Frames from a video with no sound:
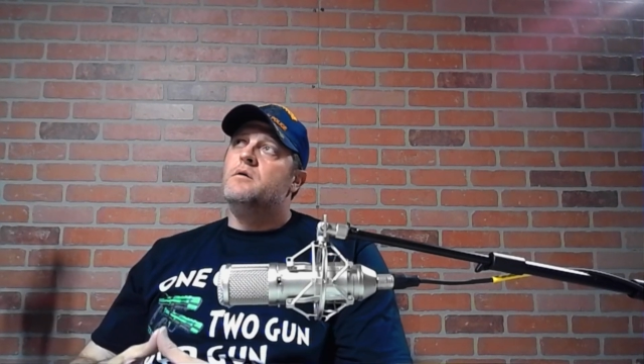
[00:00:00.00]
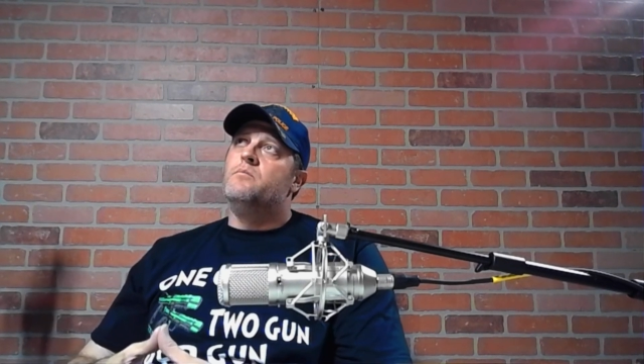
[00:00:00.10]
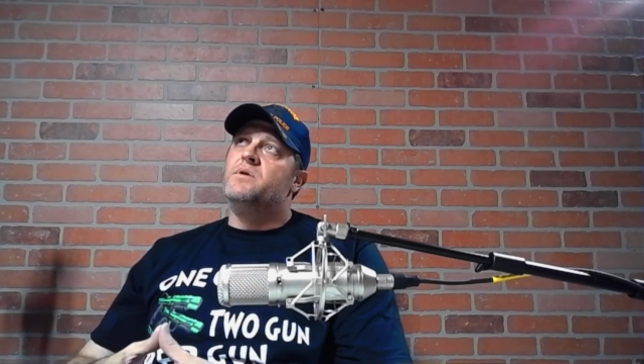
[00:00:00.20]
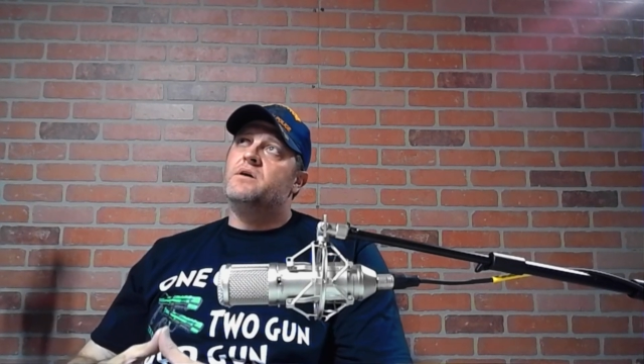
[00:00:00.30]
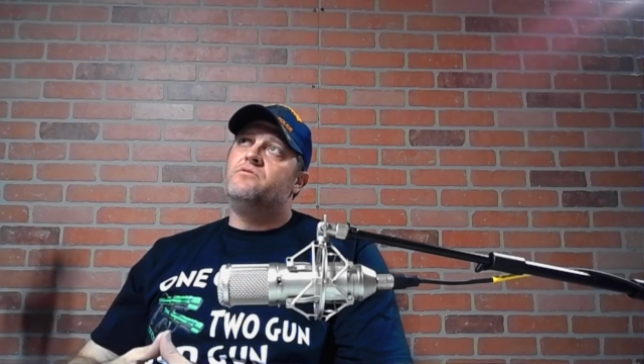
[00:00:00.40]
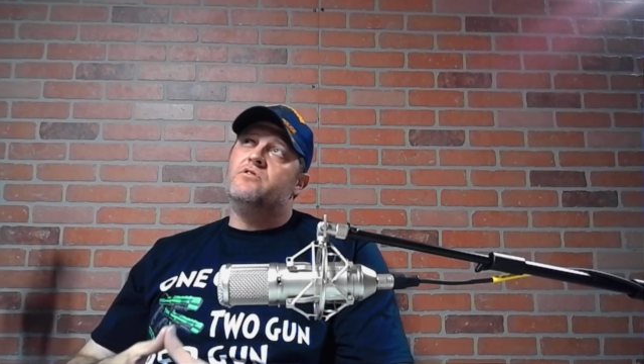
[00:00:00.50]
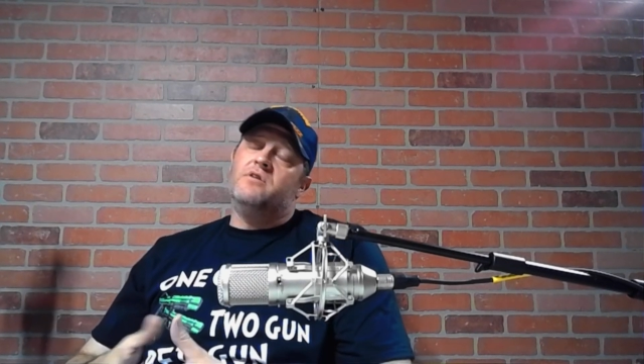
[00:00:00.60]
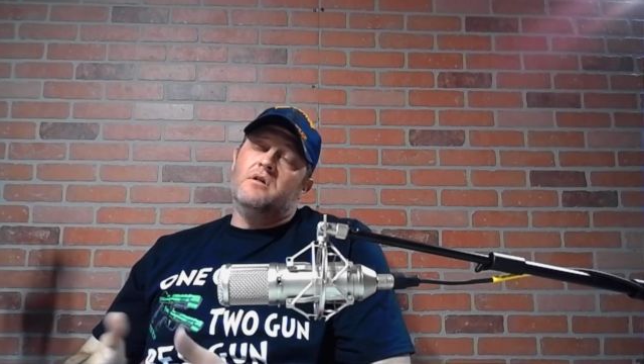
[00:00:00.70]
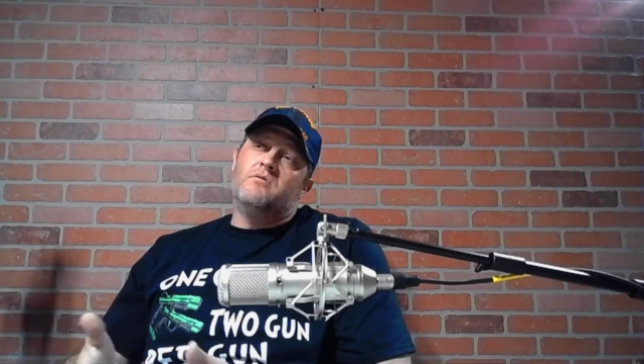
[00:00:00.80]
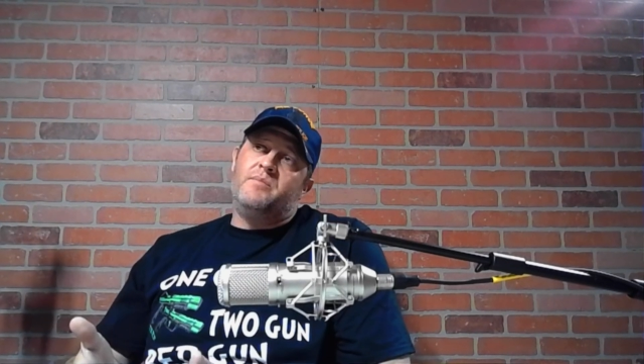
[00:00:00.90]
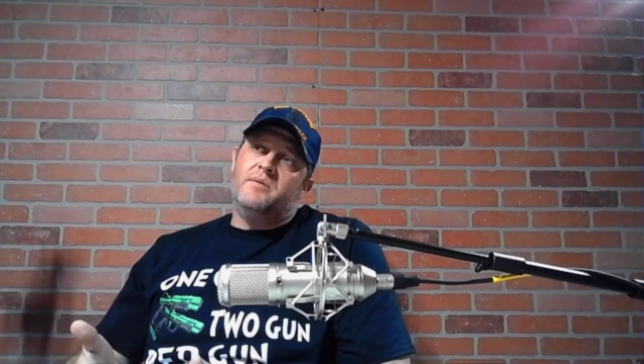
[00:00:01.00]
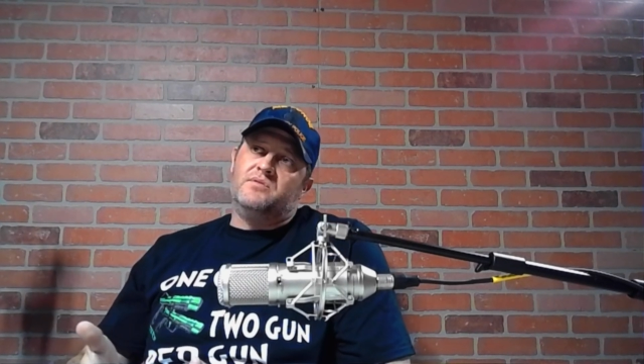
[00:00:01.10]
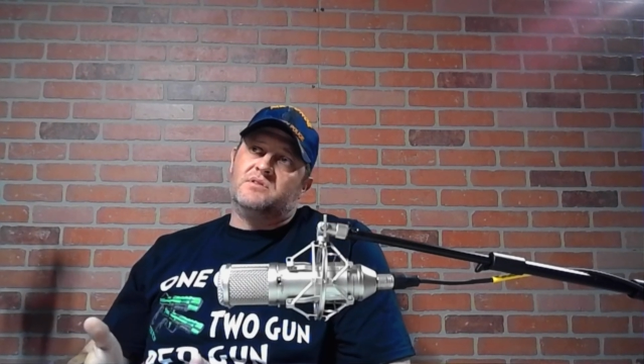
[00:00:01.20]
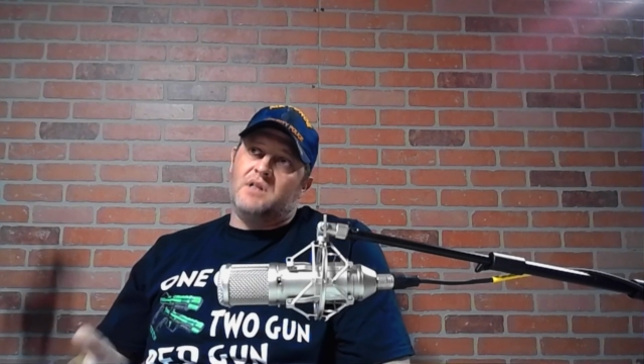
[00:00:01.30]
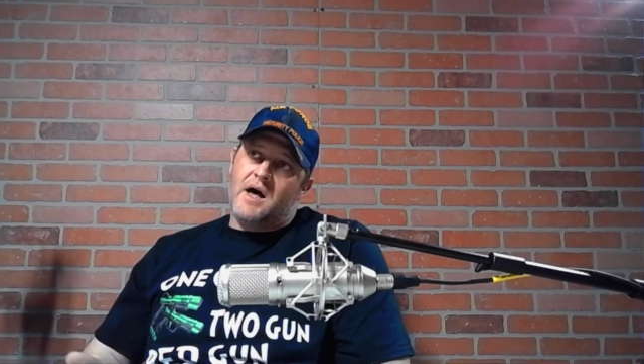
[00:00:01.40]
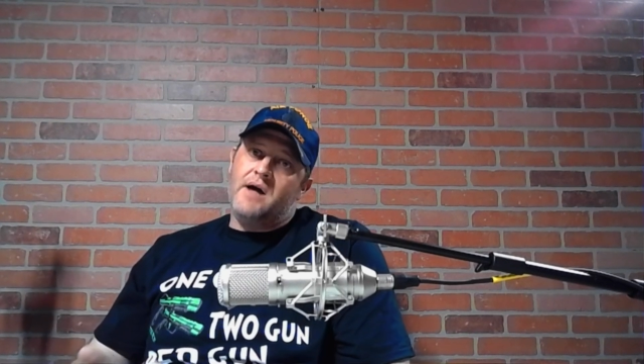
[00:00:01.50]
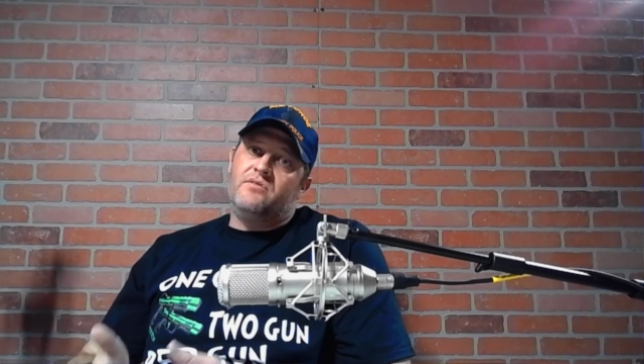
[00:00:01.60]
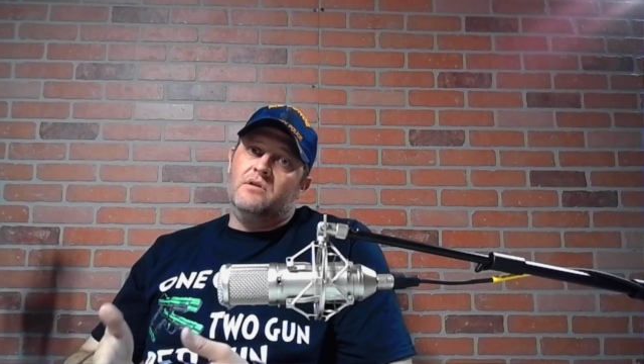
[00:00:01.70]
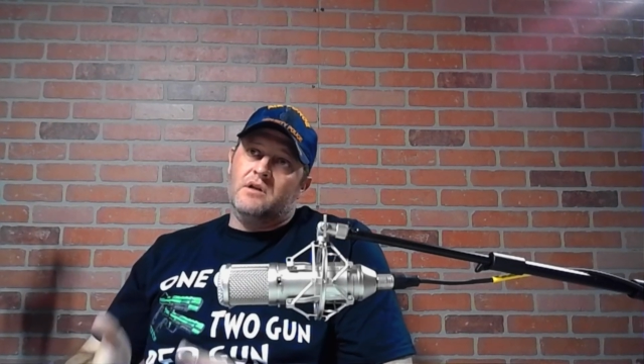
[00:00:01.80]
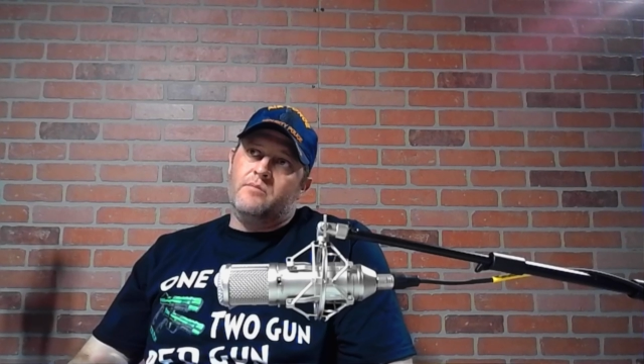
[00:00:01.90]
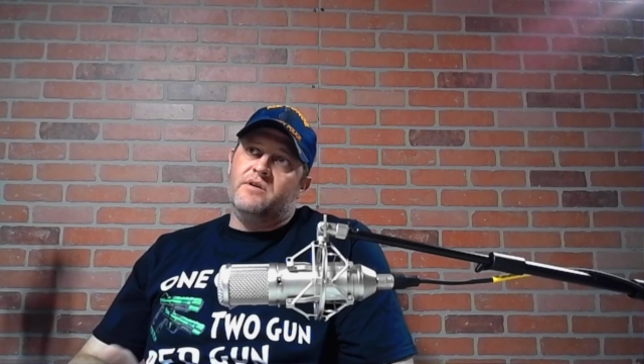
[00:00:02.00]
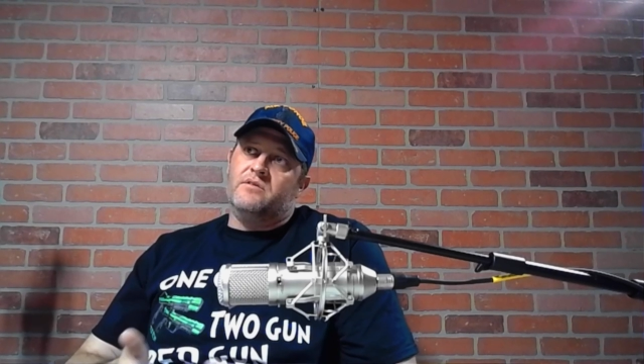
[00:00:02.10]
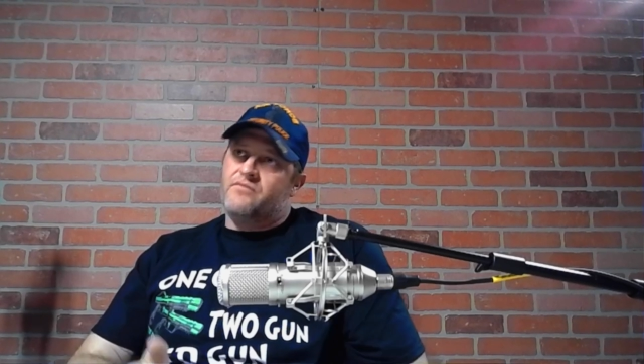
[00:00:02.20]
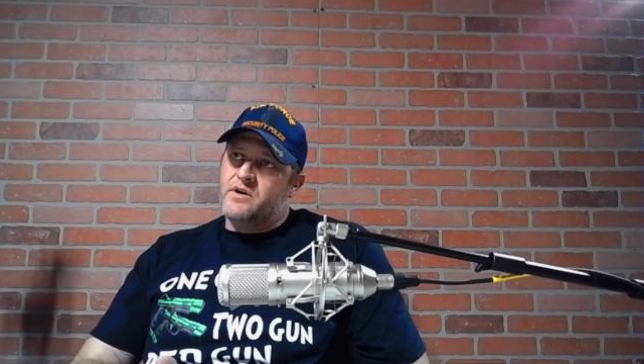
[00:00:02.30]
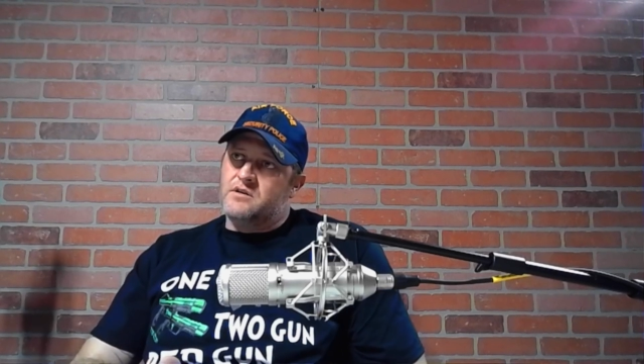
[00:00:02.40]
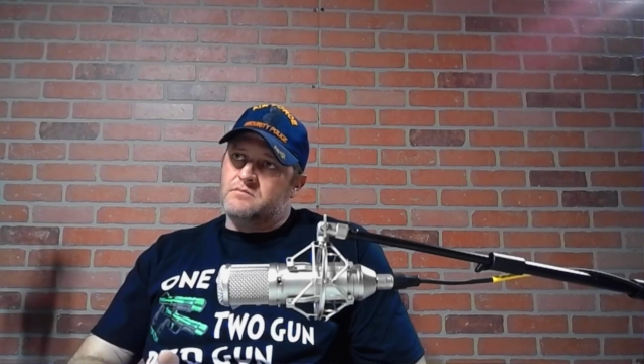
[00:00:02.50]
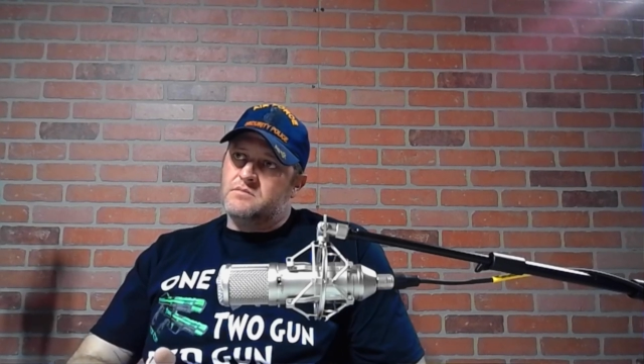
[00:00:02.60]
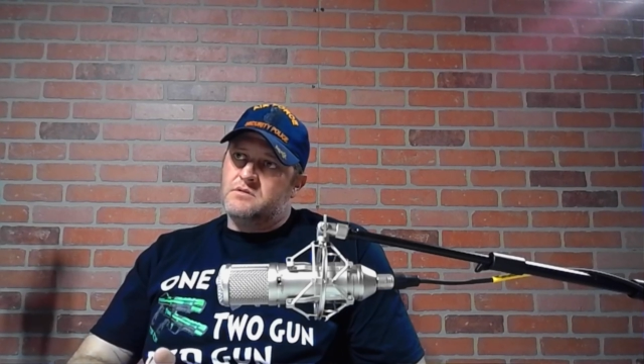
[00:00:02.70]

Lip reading: because you're dealing with people's lives and liberties and freedoms.